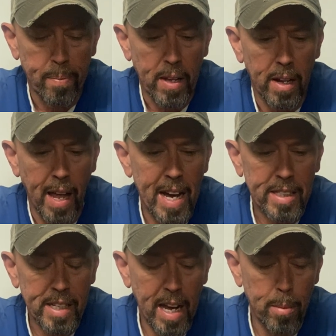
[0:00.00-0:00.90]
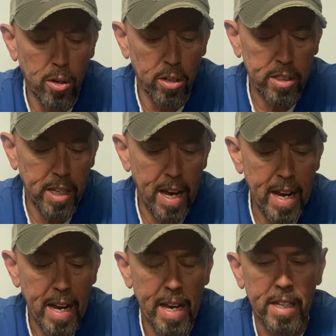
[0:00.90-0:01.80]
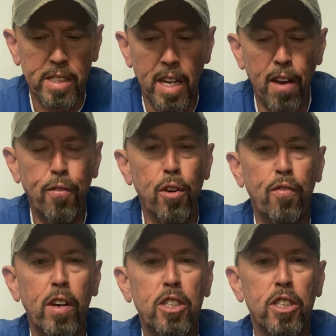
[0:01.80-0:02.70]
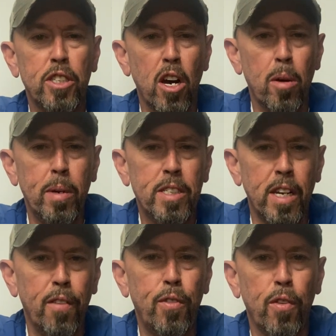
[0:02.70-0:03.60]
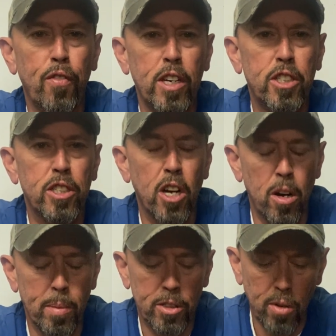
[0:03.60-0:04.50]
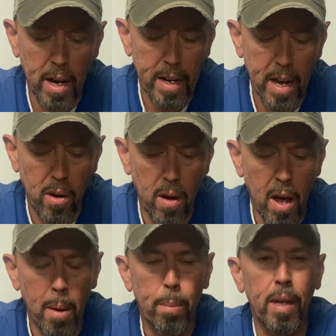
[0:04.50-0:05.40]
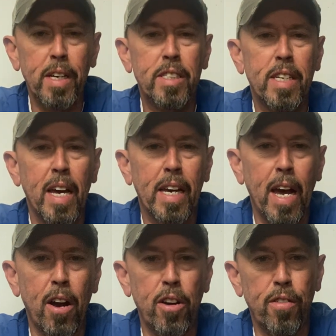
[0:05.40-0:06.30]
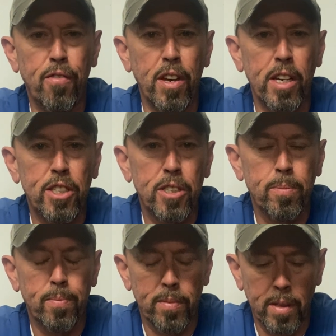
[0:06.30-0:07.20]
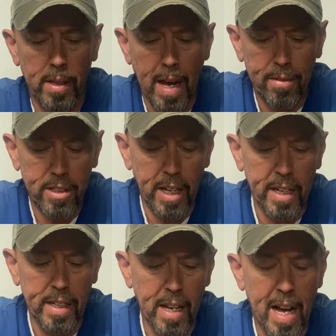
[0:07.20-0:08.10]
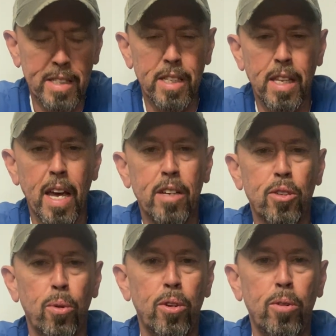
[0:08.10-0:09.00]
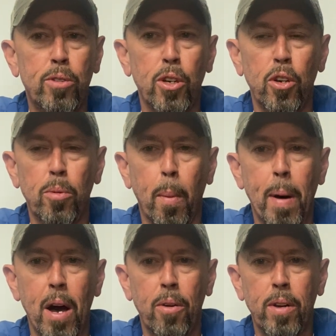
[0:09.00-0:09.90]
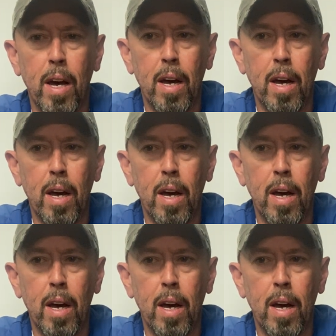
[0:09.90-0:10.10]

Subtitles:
Last thing I'm going to say is if you're fishing derbies and if you're fishing tournaments right now, please take care of your fish. I've seen lots of things on YouTube about